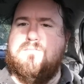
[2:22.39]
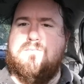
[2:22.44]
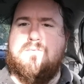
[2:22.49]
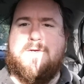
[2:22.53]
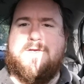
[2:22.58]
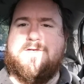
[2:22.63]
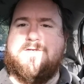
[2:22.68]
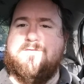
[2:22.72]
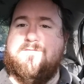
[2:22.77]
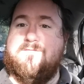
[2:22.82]

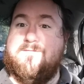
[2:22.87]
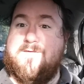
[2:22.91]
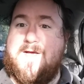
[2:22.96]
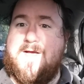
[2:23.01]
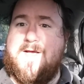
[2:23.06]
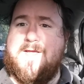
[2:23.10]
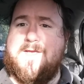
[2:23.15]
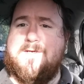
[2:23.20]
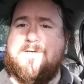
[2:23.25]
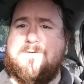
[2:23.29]

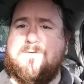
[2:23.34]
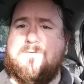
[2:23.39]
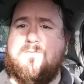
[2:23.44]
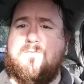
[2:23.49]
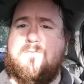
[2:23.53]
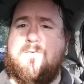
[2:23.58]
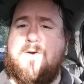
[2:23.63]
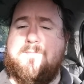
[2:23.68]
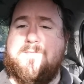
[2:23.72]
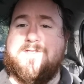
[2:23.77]
redefined
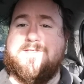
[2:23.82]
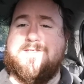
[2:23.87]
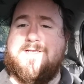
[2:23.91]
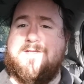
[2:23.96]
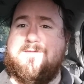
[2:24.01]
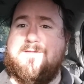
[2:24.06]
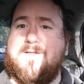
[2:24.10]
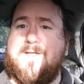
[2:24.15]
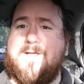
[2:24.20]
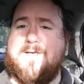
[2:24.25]
women's
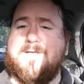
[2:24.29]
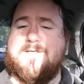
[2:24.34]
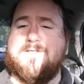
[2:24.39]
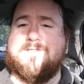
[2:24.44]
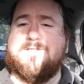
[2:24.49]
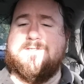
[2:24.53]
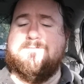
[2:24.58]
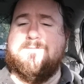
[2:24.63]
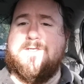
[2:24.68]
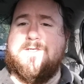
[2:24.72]

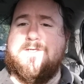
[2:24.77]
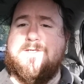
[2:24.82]
athletics.